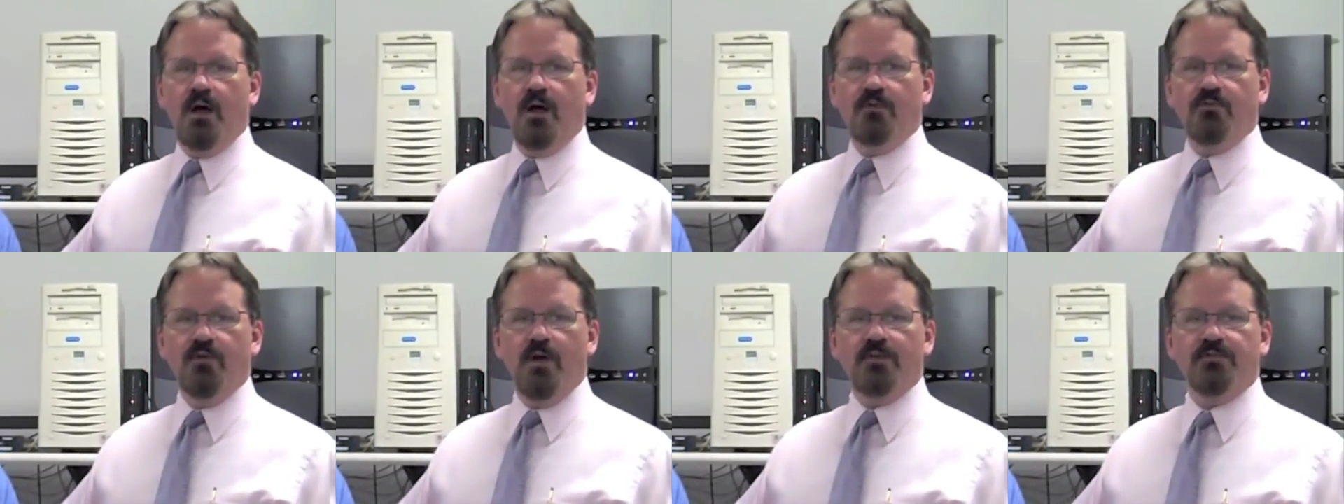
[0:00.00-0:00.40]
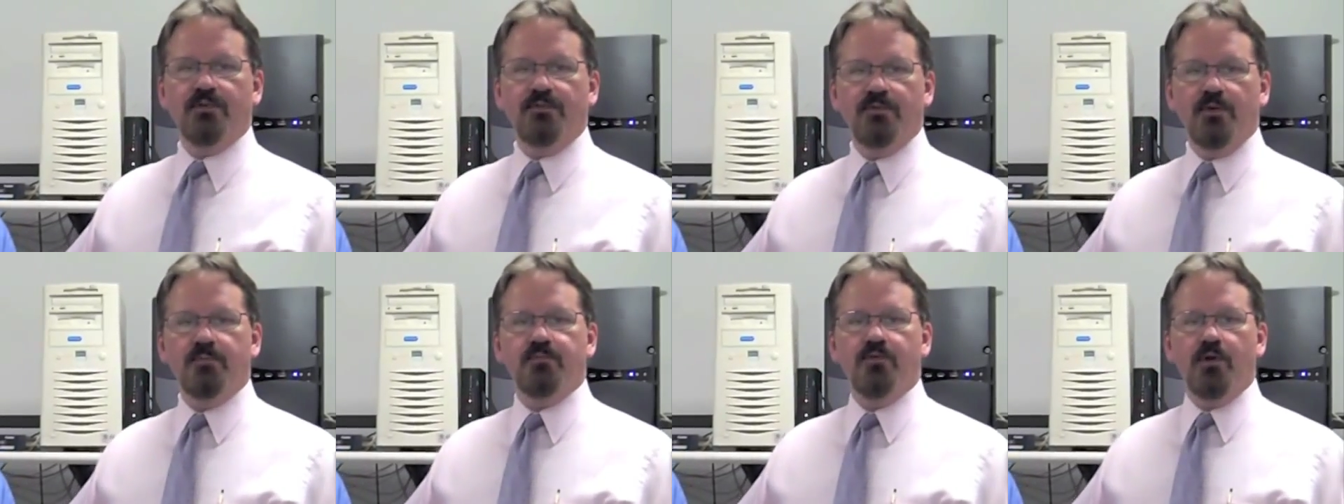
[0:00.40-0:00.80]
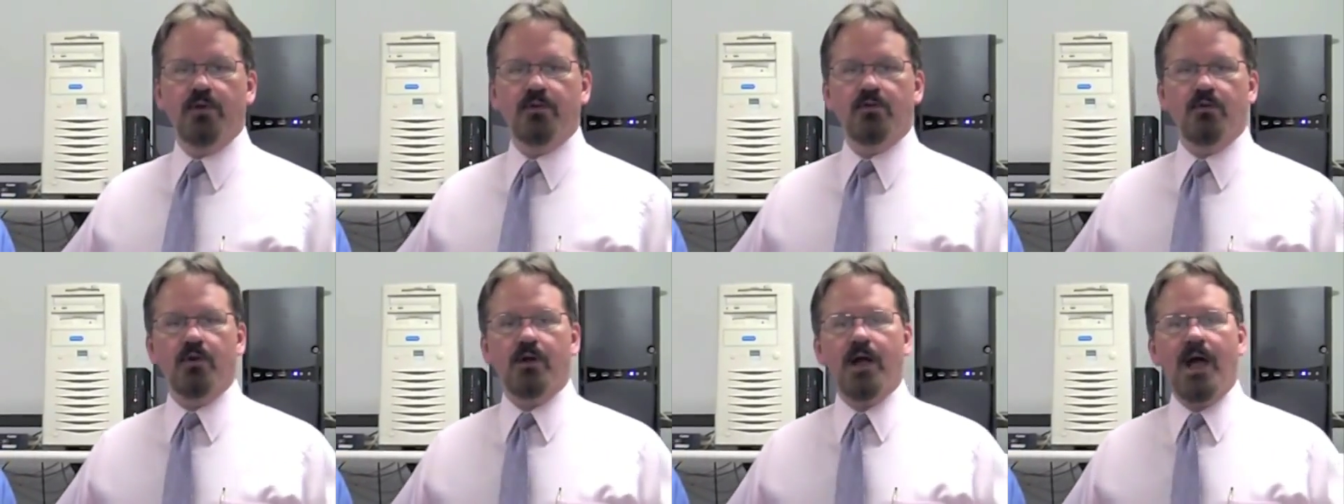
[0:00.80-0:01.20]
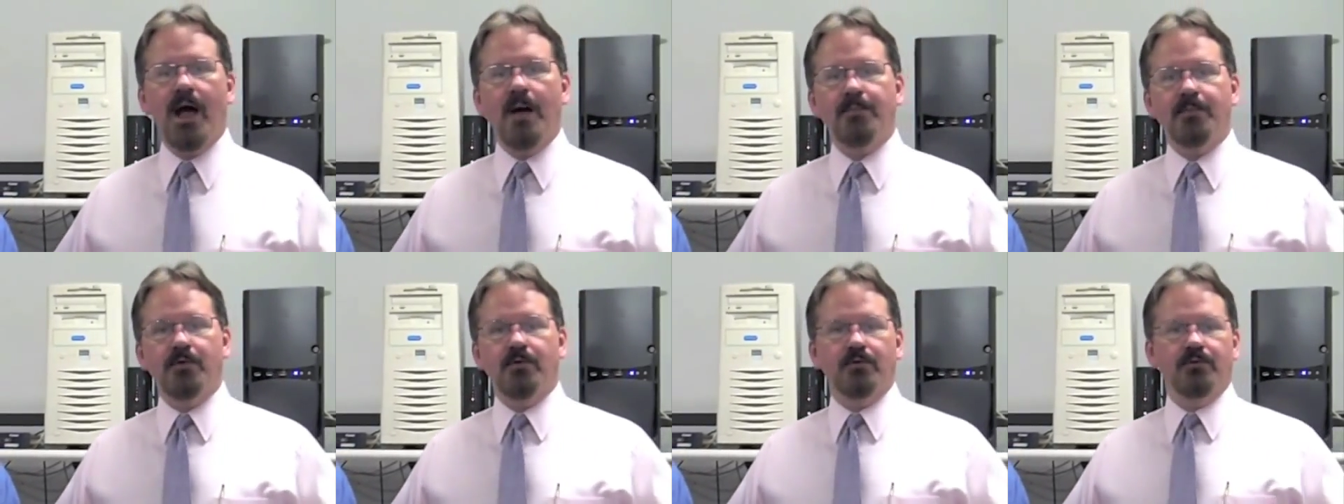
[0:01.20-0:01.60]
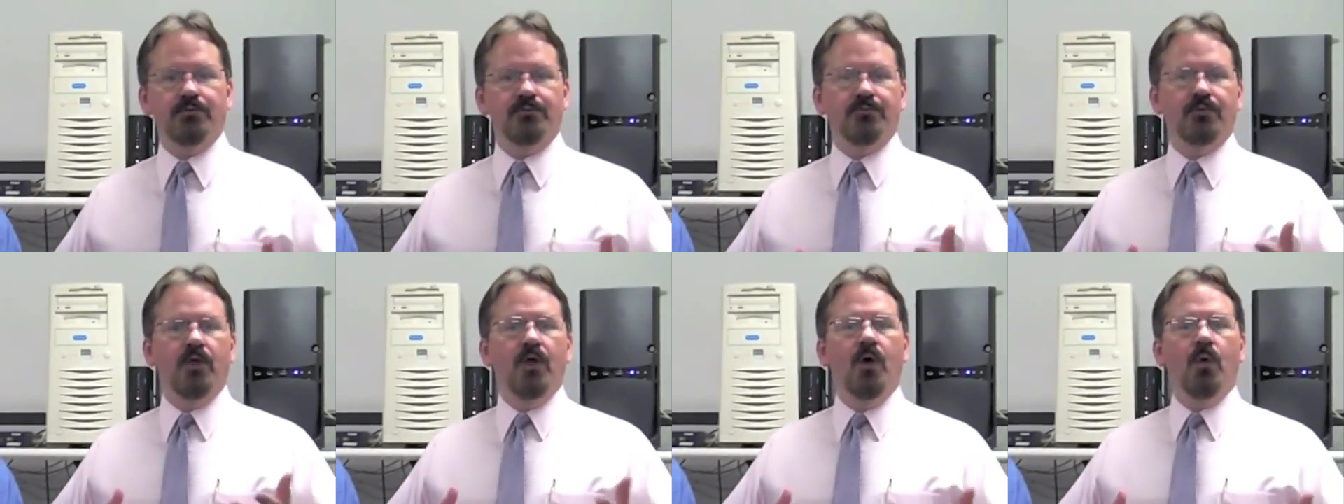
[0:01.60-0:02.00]
address of your printer or copier
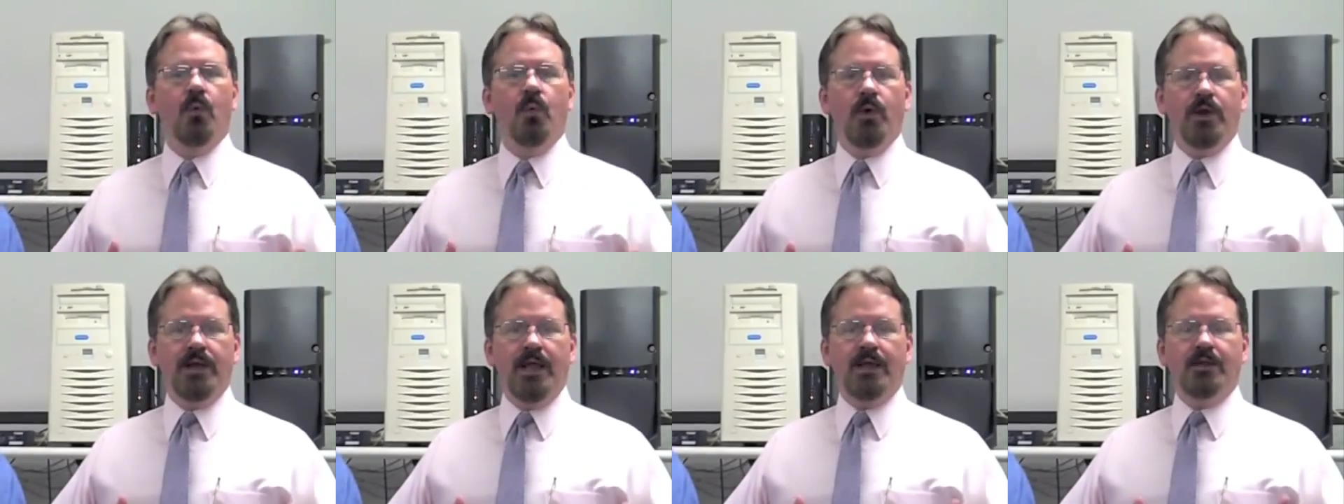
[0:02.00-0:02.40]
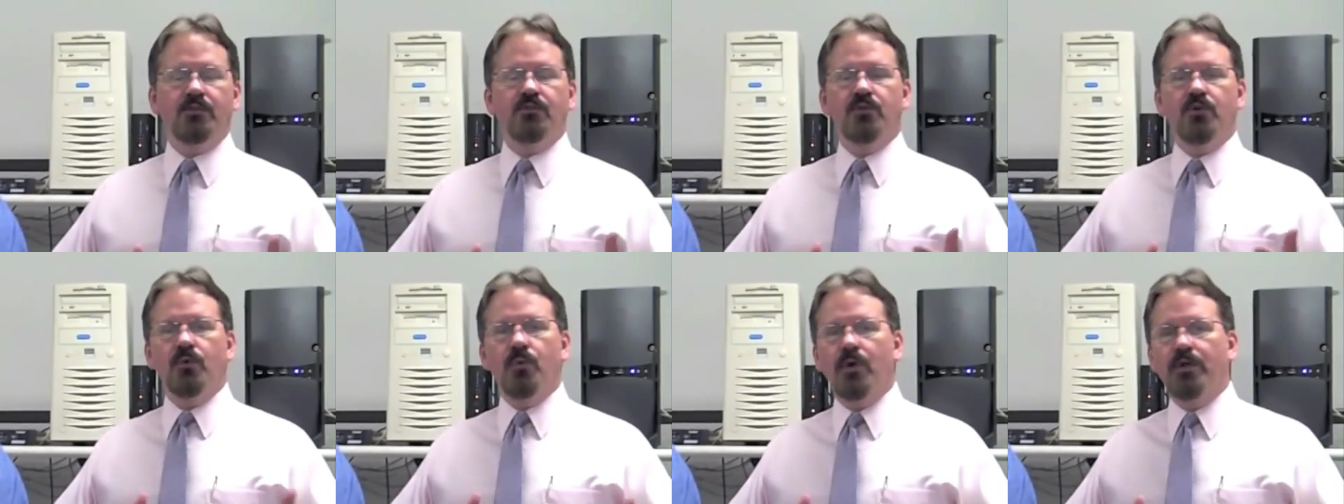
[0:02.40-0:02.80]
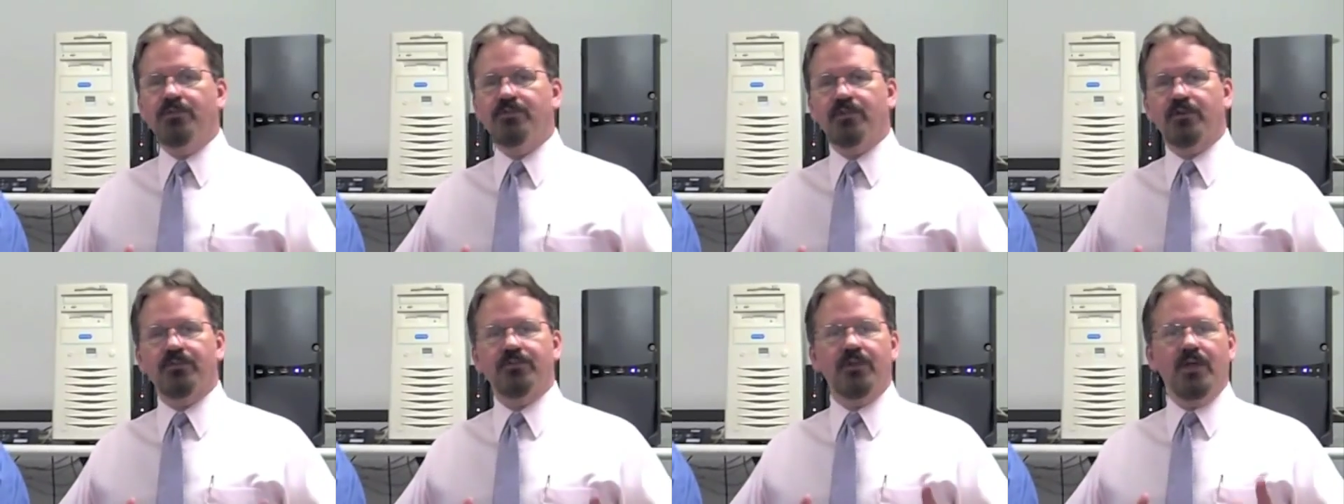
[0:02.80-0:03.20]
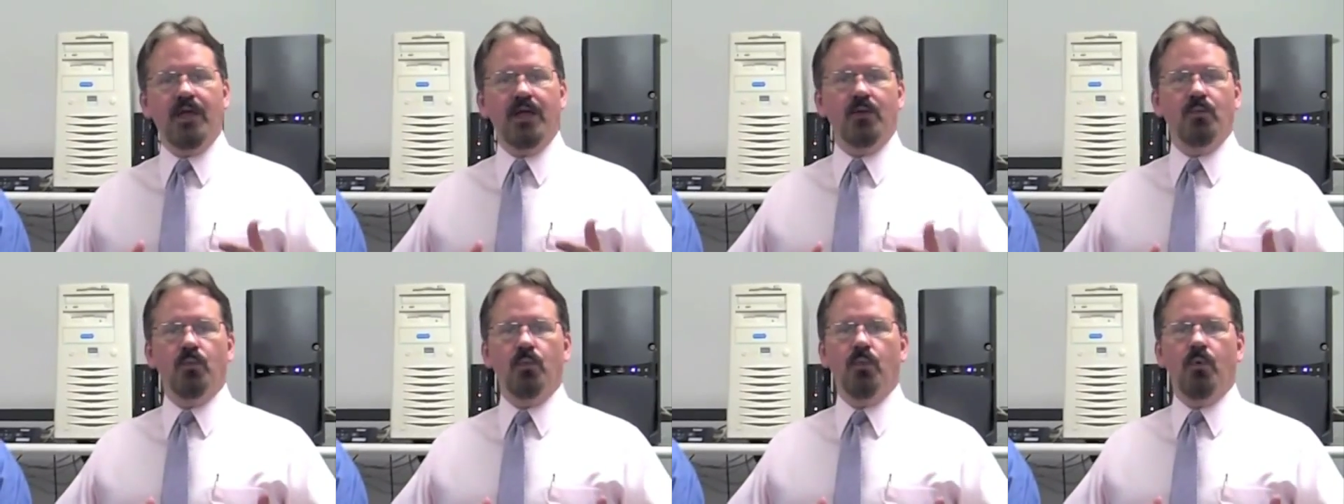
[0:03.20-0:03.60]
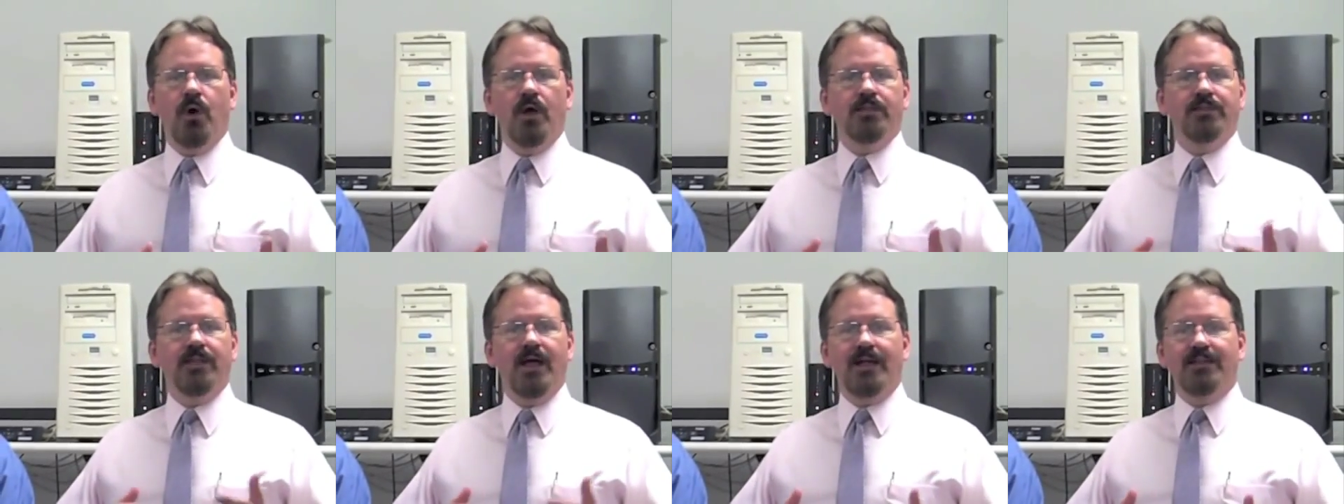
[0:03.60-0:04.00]
is
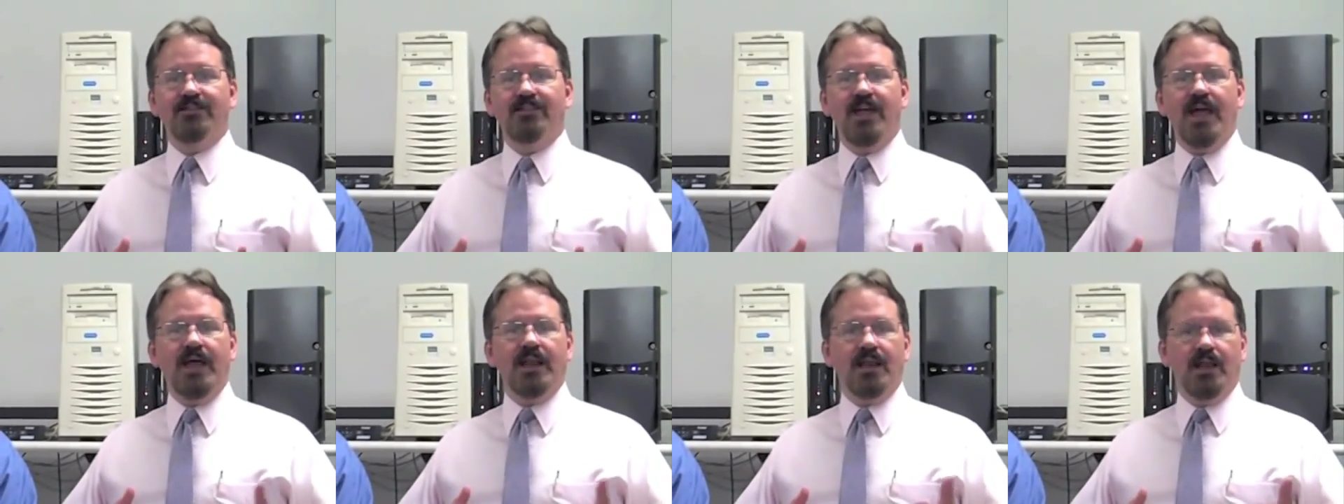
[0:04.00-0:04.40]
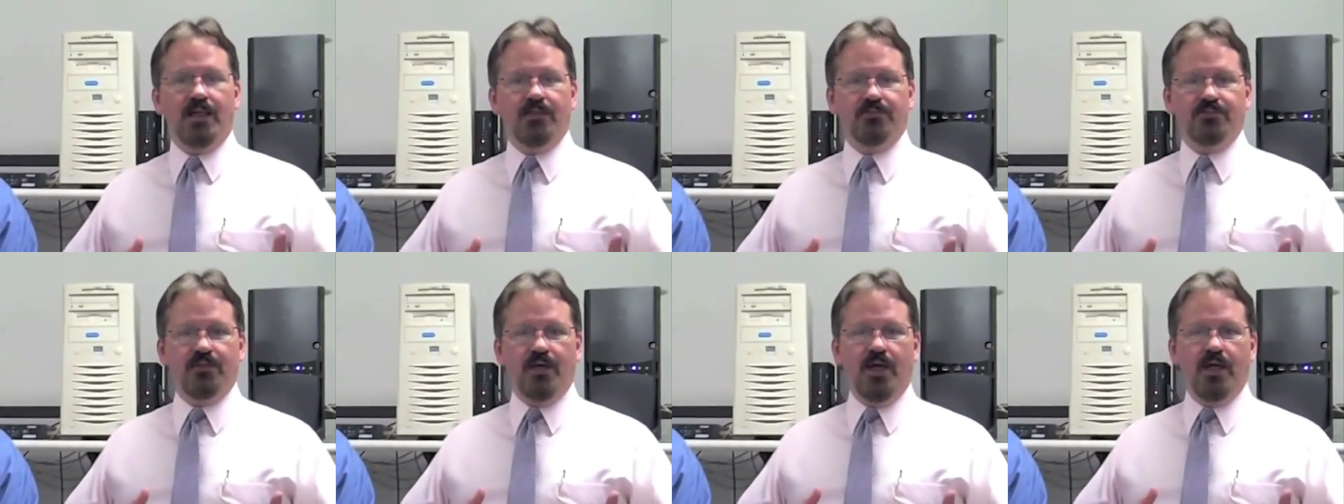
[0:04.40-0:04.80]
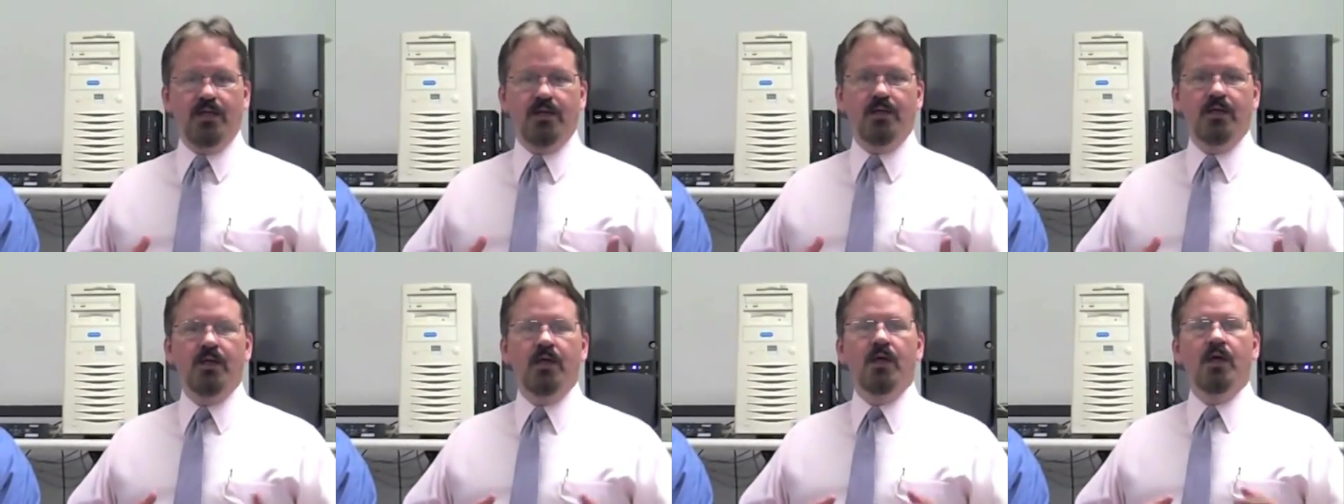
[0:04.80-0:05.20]
192.168.1.10, let's say,